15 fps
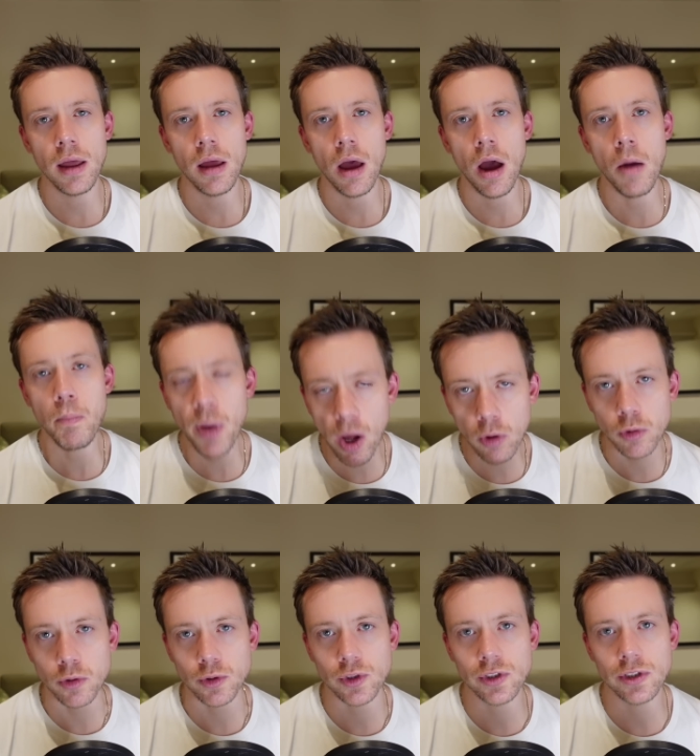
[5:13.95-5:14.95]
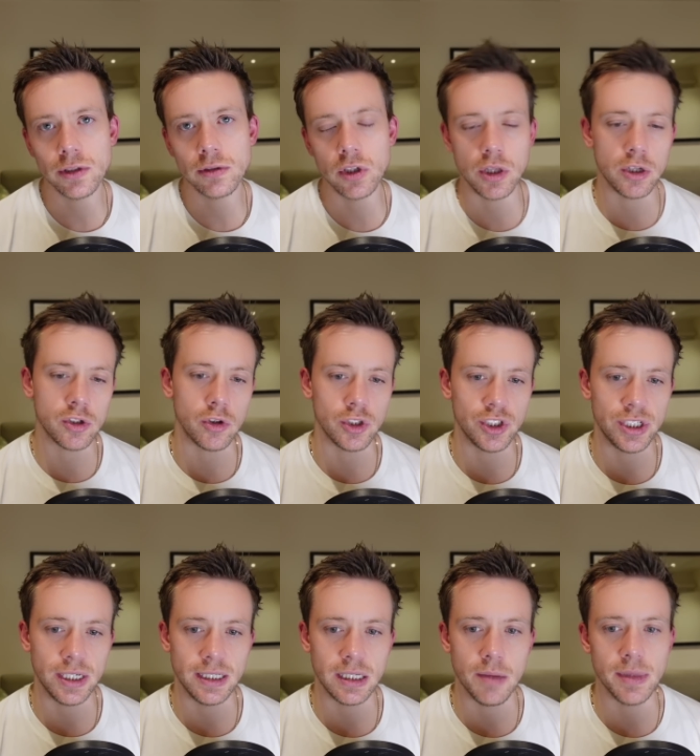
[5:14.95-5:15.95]
opposed to the
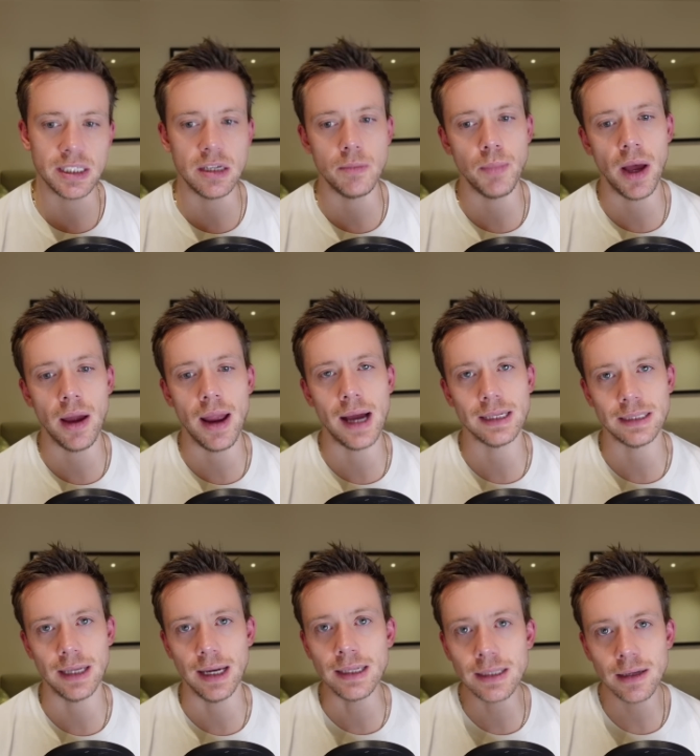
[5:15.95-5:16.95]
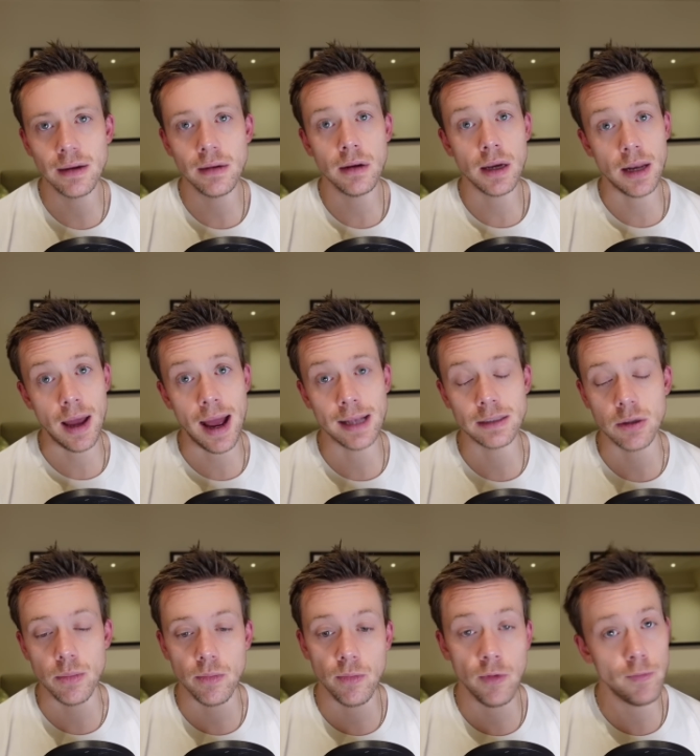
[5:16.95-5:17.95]
atrocities committed by Assad. I'm going to add
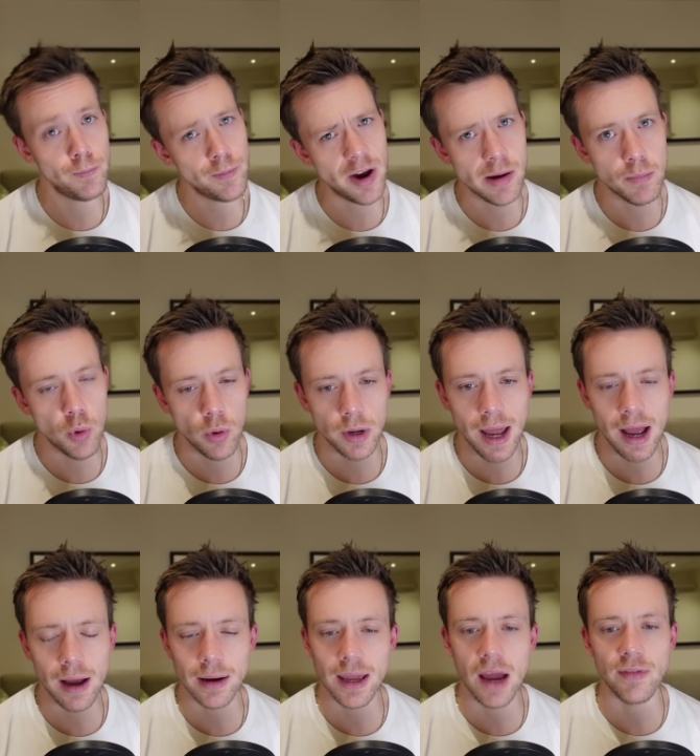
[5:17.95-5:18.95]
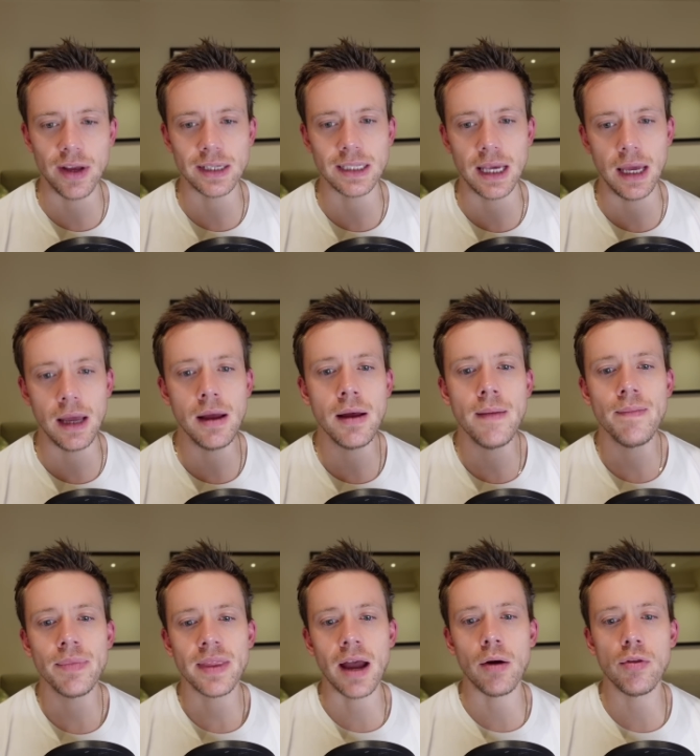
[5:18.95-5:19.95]
some very important caveats here.
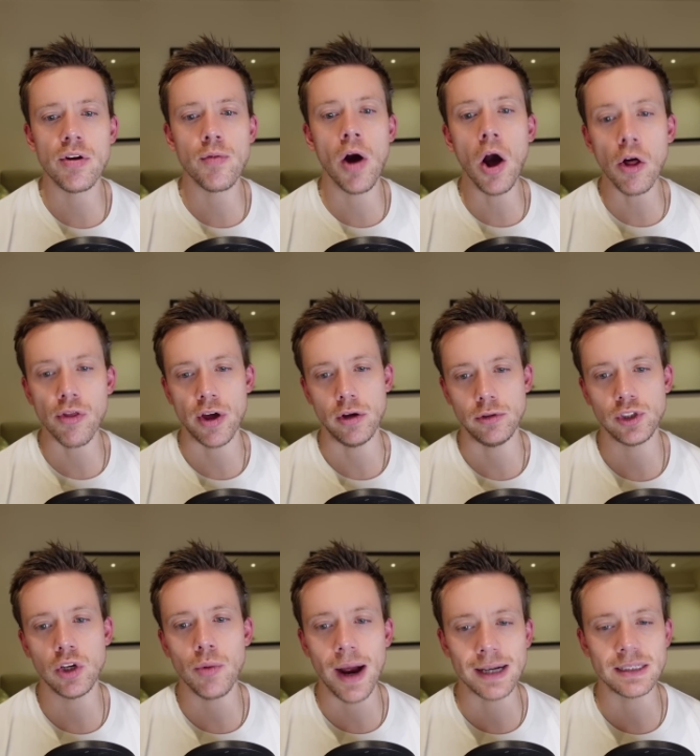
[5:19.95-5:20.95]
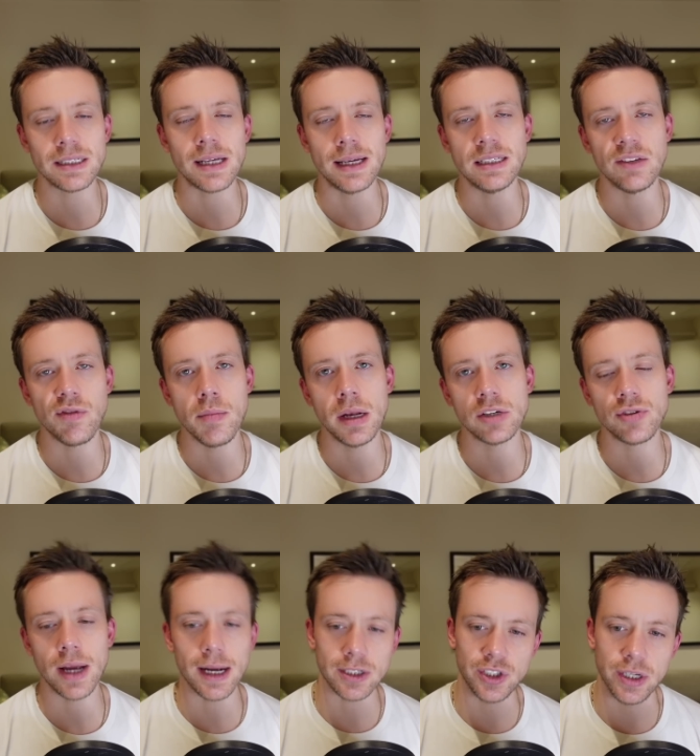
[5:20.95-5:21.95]
Now, there are those who agitated for military
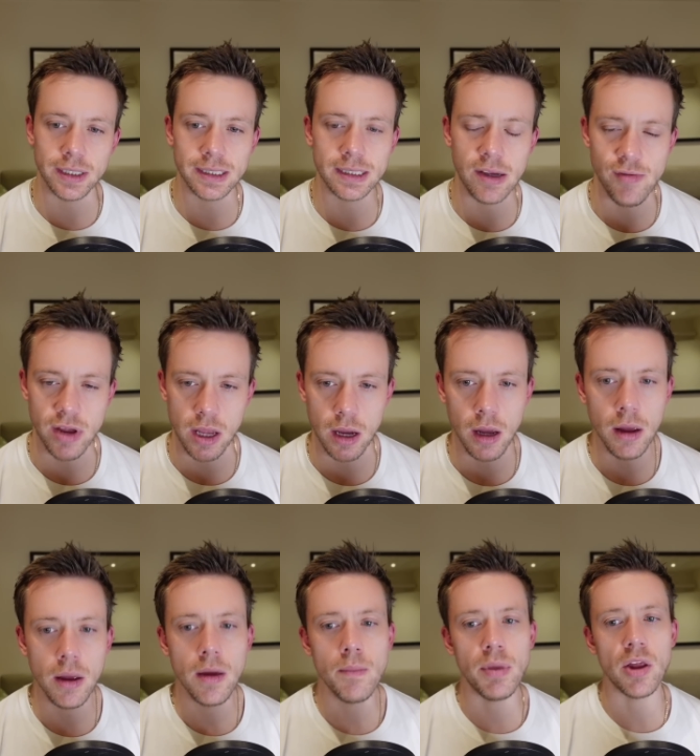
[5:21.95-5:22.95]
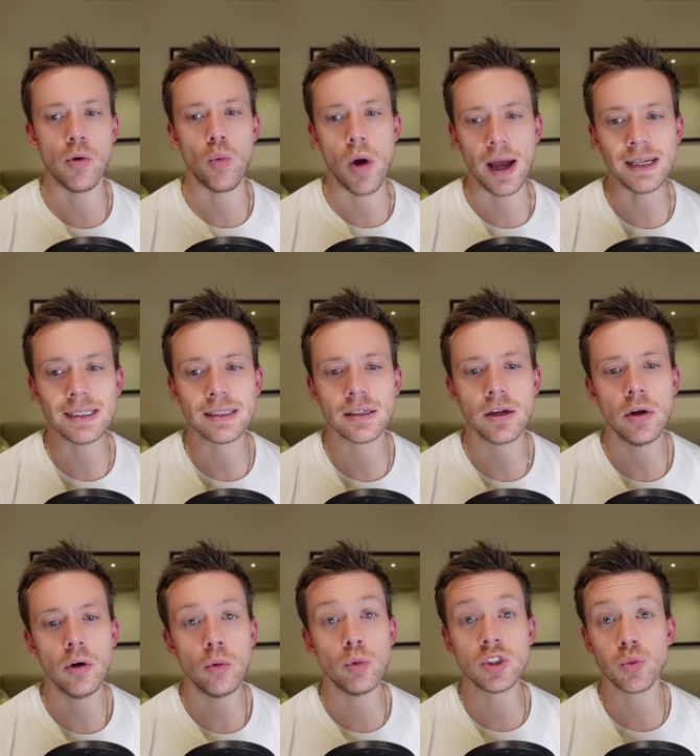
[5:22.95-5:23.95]
action in Syria by the West,
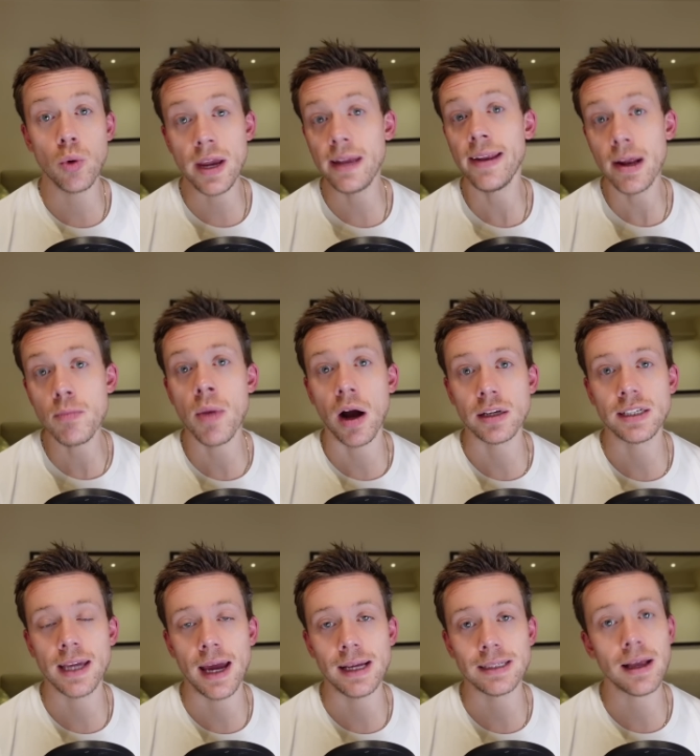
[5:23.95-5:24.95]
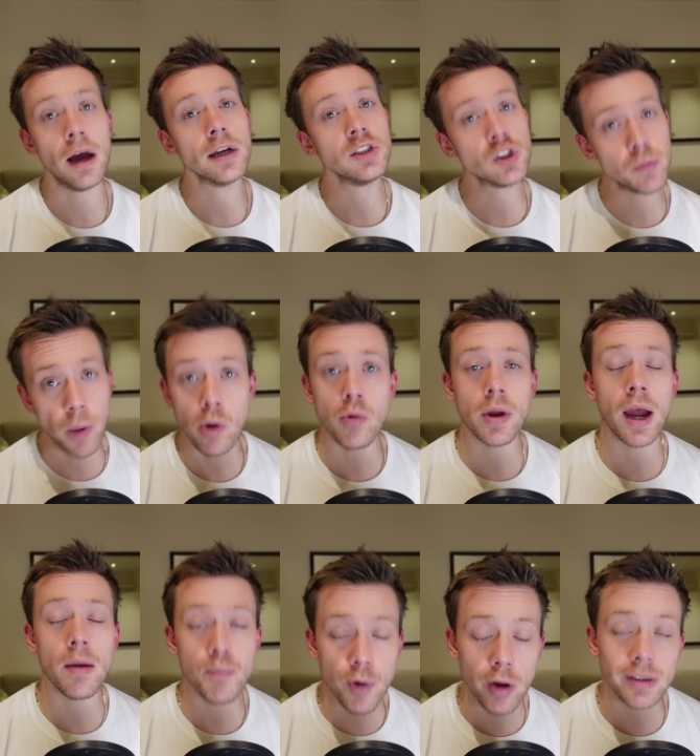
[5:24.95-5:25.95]
which we did march against. I spoke
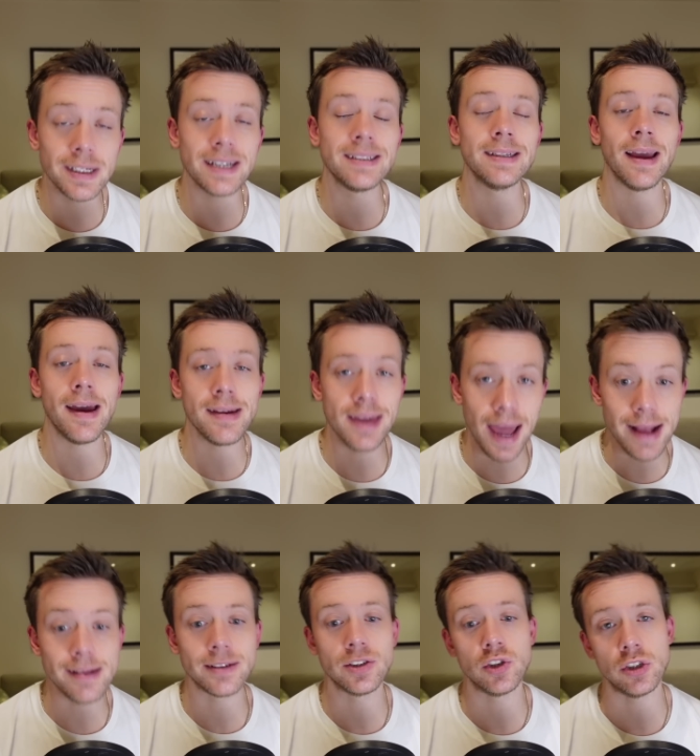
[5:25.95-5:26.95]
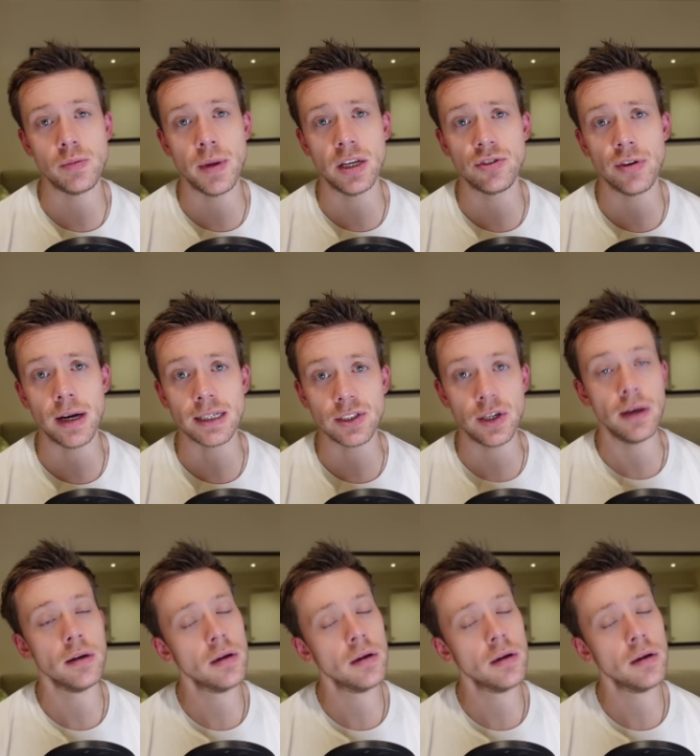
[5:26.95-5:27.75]
at protests against such military action,